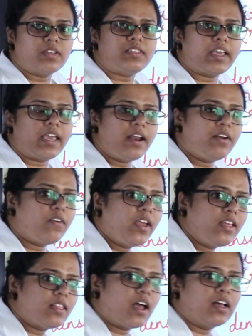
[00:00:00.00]
second ray
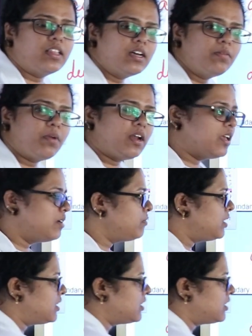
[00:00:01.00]
in the other medium, it